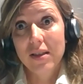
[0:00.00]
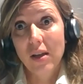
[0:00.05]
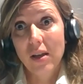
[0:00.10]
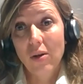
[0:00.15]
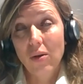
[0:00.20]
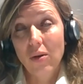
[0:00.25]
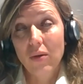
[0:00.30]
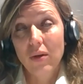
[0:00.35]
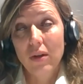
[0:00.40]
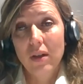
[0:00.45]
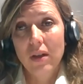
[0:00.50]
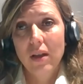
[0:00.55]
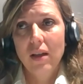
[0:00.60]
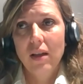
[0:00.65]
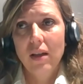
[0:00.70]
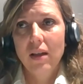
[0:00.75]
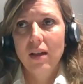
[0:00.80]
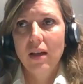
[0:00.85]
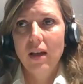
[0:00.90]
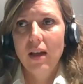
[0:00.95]
low.
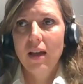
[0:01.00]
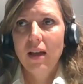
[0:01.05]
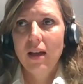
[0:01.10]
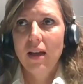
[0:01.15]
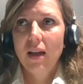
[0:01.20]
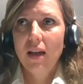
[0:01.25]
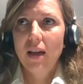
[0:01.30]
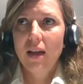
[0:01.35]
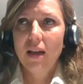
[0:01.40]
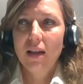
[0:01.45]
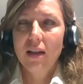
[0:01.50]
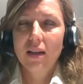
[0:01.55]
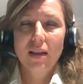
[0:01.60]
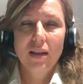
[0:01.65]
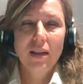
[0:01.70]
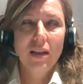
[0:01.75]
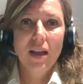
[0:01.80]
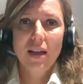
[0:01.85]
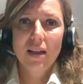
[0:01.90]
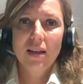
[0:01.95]

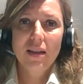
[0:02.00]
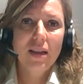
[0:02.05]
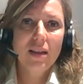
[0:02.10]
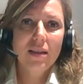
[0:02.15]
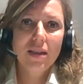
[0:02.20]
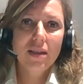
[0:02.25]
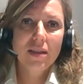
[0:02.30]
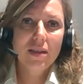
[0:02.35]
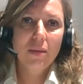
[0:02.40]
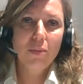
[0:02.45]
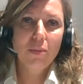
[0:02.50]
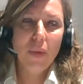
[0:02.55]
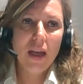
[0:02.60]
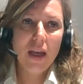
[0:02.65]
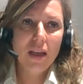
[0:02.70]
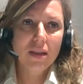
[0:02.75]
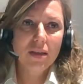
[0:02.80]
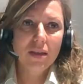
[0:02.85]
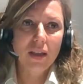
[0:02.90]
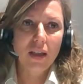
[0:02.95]
And this is
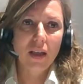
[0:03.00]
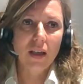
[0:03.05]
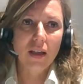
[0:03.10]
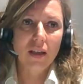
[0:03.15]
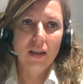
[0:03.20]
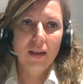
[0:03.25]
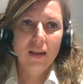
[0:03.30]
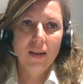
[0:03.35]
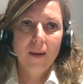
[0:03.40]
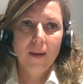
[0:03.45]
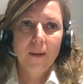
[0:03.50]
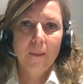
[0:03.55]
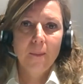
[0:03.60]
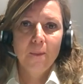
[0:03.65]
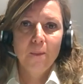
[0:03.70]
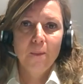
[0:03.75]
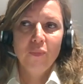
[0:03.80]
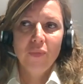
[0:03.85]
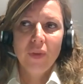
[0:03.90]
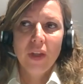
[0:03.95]
amazing.
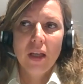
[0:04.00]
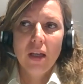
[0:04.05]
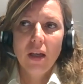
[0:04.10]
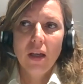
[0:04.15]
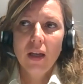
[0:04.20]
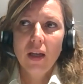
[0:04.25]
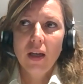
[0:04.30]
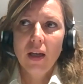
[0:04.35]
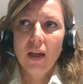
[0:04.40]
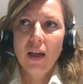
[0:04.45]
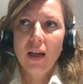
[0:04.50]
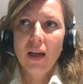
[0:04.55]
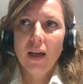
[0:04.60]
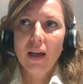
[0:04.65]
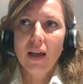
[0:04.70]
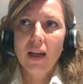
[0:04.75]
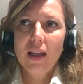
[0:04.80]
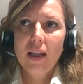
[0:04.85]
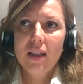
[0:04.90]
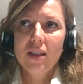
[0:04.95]

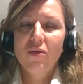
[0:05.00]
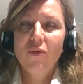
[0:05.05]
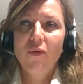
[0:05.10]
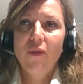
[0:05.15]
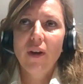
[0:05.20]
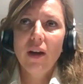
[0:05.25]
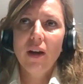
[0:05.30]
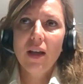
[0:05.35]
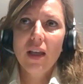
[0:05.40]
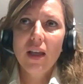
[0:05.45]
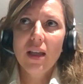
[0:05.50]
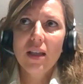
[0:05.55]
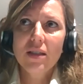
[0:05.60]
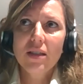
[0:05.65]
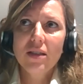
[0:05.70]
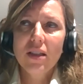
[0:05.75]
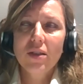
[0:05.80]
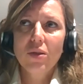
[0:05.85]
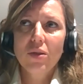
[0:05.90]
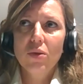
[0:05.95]
It's very
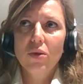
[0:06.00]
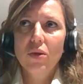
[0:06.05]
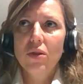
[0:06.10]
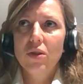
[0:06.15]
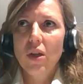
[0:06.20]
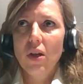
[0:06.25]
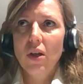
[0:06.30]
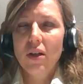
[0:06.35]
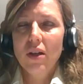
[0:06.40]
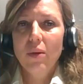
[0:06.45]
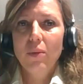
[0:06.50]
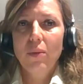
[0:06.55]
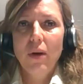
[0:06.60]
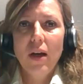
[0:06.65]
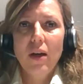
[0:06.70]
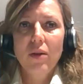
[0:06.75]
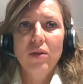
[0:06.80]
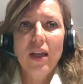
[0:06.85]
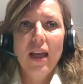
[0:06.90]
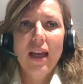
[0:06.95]
easy to talk
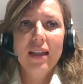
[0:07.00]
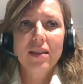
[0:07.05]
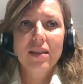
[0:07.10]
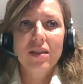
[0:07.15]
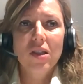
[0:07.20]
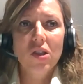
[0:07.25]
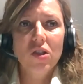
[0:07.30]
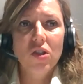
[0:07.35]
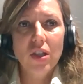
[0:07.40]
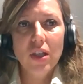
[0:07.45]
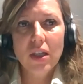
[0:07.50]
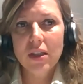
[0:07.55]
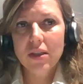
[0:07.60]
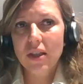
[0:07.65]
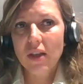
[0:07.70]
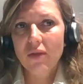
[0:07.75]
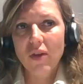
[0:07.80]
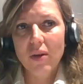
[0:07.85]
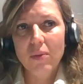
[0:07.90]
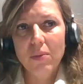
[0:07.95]
about
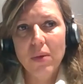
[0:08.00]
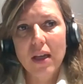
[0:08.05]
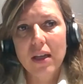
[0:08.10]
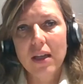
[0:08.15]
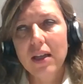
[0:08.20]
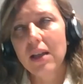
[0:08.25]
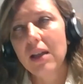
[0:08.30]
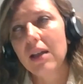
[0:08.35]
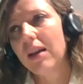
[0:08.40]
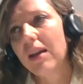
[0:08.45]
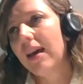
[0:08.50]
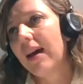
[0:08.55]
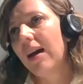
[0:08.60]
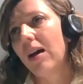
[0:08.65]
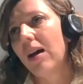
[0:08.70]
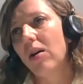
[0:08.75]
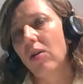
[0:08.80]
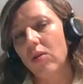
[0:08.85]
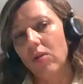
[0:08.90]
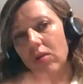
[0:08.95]
SDGs. Everybody
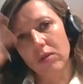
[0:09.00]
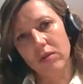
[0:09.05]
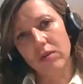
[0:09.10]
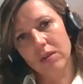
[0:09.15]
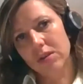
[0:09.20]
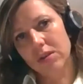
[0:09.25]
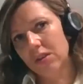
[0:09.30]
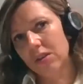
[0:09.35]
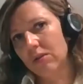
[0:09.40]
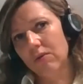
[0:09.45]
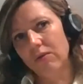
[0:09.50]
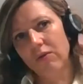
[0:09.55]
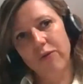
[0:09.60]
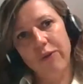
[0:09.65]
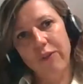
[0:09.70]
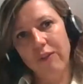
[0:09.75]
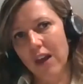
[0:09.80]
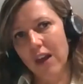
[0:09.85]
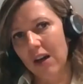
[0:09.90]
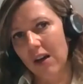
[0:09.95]
now, it's
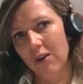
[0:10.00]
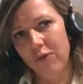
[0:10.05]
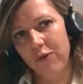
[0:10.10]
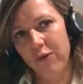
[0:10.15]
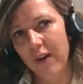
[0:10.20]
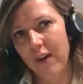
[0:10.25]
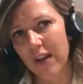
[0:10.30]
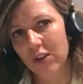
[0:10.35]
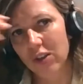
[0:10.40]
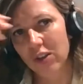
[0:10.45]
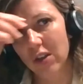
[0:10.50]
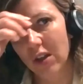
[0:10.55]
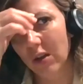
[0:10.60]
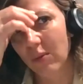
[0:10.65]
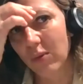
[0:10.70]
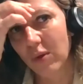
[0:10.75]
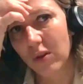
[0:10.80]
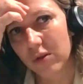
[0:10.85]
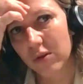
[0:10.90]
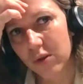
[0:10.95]
very
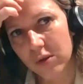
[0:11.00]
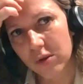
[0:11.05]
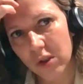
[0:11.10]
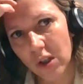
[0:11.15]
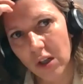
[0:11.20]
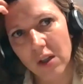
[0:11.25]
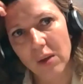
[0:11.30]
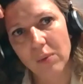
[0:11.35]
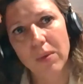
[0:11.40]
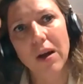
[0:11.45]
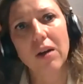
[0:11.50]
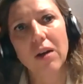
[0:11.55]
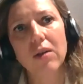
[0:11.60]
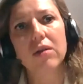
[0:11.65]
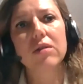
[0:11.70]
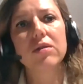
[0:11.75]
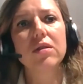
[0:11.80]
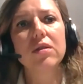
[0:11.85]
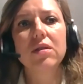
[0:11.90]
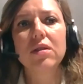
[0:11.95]
fashionable to talk
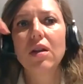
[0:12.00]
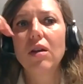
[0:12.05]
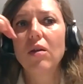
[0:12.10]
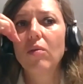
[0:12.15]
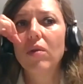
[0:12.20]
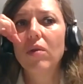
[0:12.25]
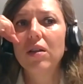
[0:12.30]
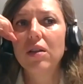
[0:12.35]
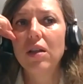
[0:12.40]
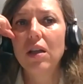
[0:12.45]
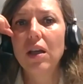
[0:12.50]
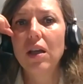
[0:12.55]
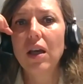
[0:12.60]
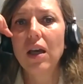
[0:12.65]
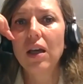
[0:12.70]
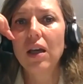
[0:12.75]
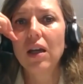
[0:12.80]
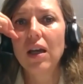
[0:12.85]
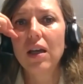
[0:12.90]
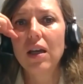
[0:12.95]
about sustainability
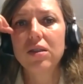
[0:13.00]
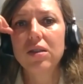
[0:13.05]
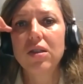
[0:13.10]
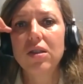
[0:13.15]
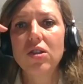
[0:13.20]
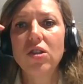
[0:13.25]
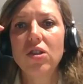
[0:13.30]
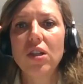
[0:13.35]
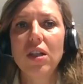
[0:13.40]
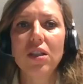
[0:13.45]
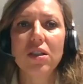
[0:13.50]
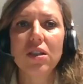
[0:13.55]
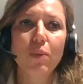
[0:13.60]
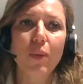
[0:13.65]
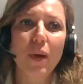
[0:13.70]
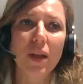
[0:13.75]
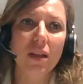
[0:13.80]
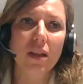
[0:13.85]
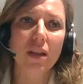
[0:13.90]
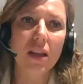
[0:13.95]
and
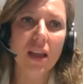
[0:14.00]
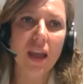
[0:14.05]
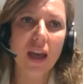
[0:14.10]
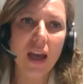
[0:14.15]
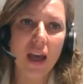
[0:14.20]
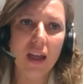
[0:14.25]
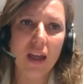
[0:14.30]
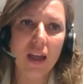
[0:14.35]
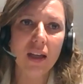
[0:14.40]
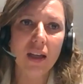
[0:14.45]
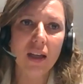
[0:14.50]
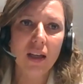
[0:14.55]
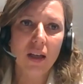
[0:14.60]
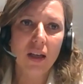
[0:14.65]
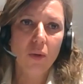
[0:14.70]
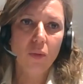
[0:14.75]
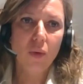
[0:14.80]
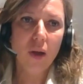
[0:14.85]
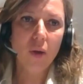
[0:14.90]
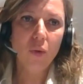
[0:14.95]
SDGs. But then
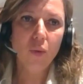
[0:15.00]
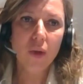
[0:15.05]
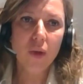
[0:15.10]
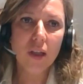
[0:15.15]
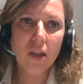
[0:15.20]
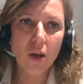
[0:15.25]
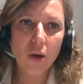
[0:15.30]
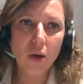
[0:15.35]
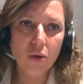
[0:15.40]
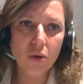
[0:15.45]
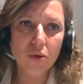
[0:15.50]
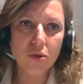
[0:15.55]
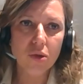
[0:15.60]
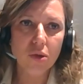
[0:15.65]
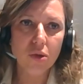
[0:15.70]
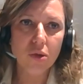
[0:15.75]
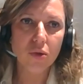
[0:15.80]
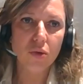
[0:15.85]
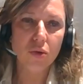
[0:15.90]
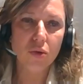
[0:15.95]
when we go
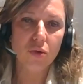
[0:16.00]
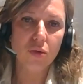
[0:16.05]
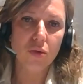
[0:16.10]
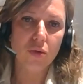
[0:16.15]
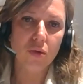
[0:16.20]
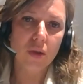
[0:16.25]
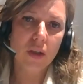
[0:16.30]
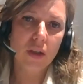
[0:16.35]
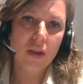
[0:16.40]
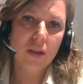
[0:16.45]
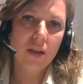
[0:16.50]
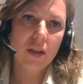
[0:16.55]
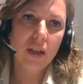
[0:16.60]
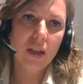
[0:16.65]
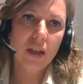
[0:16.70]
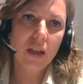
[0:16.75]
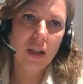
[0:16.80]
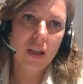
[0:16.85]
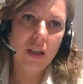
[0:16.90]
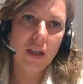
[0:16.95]
to
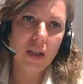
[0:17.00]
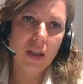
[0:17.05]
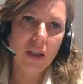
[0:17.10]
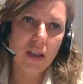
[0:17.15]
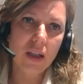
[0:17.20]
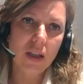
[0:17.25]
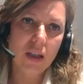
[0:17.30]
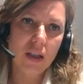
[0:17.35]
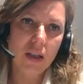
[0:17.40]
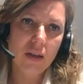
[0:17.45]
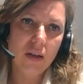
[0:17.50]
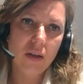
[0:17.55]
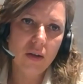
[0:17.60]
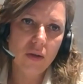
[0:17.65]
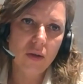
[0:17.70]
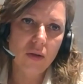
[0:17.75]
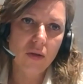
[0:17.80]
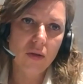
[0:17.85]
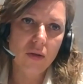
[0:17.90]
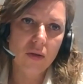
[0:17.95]
the, you
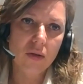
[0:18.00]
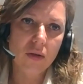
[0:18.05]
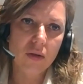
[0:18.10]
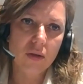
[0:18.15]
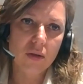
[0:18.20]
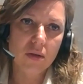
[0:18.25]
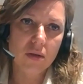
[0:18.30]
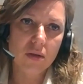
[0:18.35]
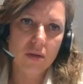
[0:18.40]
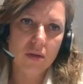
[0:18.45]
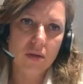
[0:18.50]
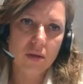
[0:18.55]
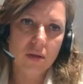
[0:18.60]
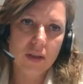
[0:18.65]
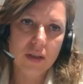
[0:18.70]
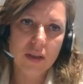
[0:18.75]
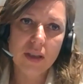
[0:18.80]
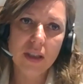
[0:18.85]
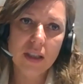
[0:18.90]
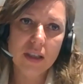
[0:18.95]
know,
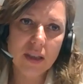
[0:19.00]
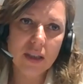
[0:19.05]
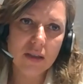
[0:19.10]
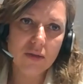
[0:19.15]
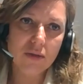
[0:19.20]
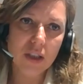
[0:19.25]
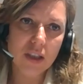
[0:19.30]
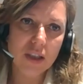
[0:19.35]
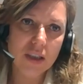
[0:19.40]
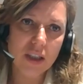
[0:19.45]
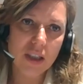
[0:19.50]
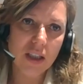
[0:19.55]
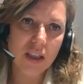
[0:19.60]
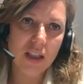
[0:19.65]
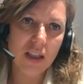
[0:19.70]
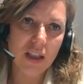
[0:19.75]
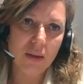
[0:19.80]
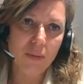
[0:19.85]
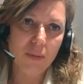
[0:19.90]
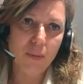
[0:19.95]

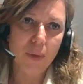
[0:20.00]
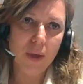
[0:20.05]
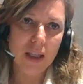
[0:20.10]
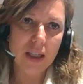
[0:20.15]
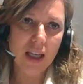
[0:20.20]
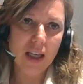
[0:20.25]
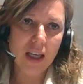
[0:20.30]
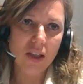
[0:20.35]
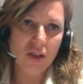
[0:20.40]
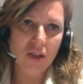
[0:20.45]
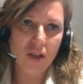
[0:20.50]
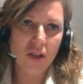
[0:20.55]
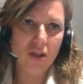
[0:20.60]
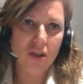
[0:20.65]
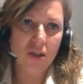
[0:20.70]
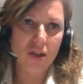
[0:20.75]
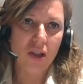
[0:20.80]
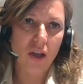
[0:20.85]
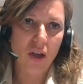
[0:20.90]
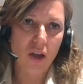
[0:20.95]
nitty-gritty
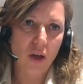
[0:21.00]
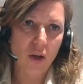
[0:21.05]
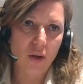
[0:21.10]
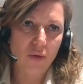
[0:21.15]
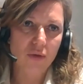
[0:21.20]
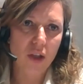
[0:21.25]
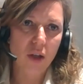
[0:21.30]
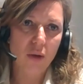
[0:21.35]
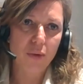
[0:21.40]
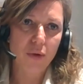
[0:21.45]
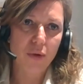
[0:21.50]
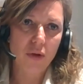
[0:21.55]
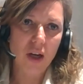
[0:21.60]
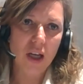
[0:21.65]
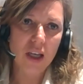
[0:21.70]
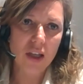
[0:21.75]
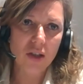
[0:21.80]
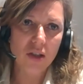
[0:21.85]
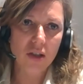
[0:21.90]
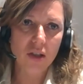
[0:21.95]
implications of the
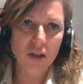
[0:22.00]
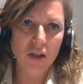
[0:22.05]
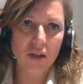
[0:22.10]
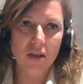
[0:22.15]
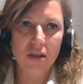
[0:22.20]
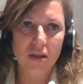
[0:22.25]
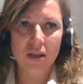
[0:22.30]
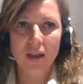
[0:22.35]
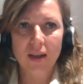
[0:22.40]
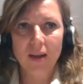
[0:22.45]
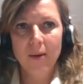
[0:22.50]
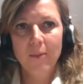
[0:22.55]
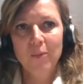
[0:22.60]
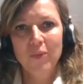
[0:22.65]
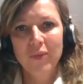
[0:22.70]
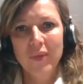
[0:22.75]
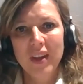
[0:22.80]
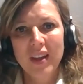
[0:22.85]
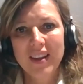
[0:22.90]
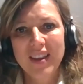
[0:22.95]
operations,
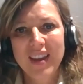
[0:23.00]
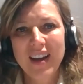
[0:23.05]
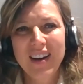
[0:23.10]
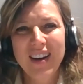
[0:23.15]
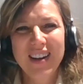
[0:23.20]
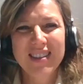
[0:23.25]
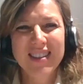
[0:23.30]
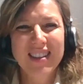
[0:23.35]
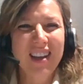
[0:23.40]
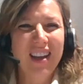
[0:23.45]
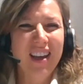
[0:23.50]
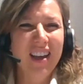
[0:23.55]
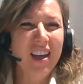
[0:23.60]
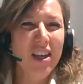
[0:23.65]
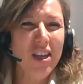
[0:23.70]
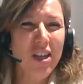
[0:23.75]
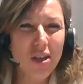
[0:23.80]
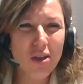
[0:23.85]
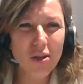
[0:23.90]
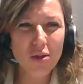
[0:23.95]
there is a
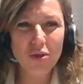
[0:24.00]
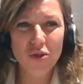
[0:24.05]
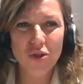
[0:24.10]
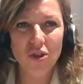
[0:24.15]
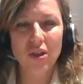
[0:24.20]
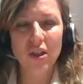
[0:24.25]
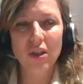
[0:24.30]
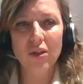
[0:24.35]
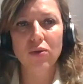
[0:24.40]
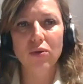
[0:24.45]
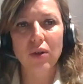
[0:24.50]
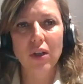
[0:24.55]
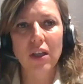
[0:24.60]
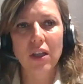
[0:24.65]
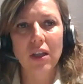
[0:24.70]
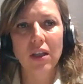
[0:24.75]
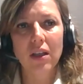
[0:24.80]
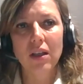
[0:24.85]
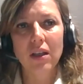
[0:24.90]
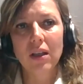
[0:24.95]
huge
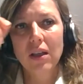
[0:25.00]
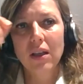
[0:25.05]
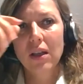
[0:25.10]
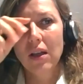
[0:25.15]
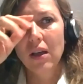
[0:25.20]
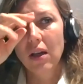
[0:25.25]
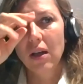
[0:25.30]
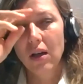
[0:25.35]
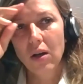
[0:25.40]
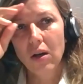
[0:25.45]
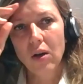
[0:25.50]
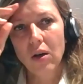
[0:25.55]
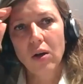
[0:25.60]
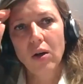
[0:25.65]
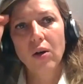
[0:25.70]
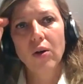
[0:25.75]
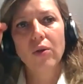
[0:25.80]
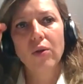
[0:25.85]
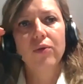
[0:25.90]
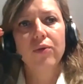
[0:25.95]
degree
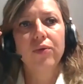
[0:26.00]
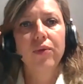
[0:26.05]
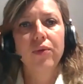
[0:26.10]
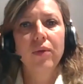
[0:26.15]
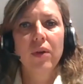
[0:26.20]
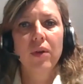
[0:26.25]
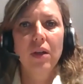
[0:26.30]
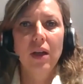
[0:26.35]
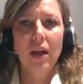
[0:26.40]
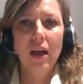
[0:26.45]
of